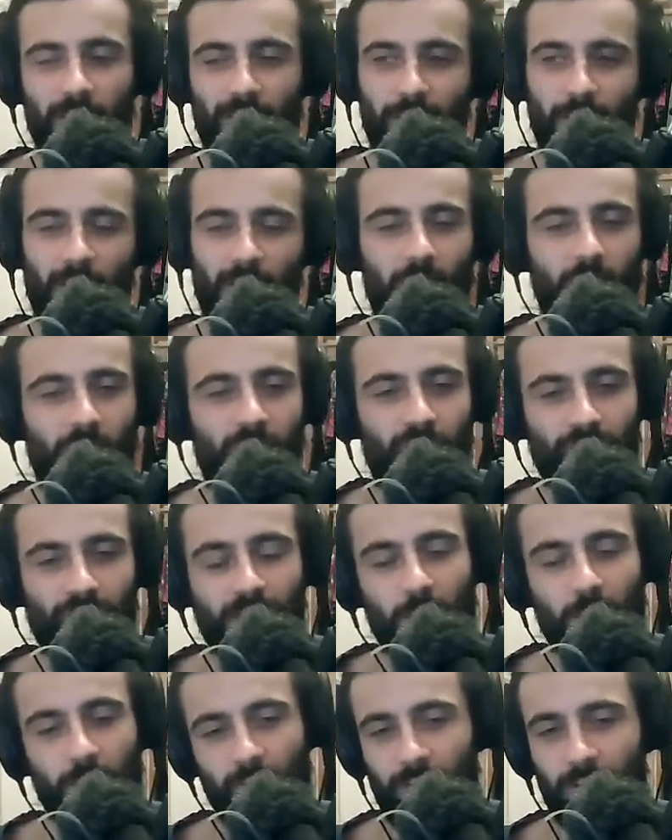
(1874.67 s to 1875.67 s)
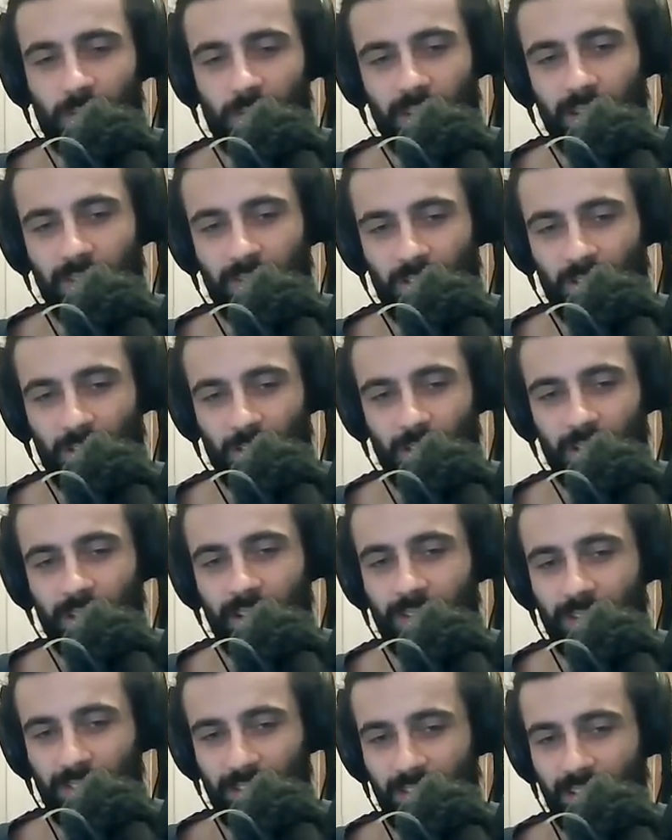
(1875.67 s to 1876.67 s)
be some kind of surrealness to it,
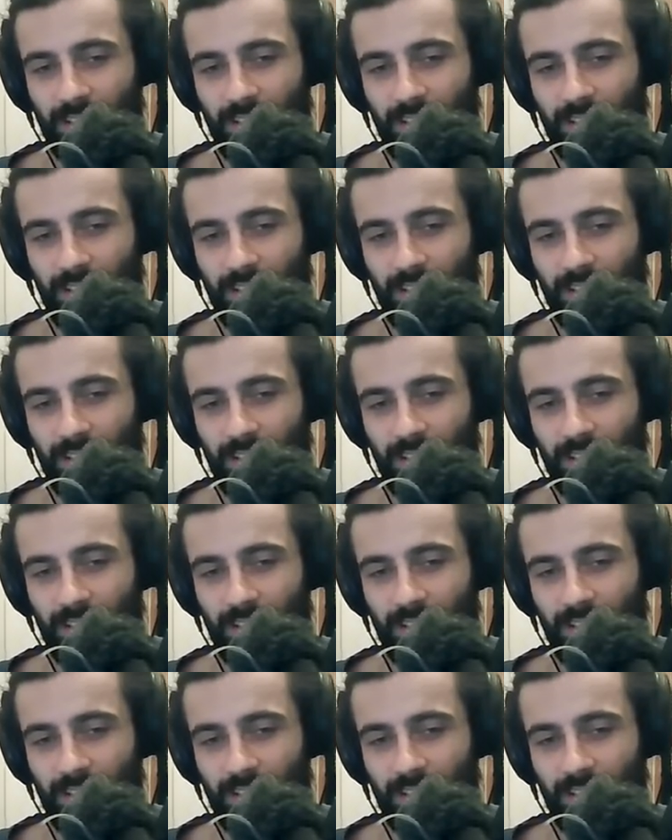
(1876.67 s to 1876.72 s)
surely,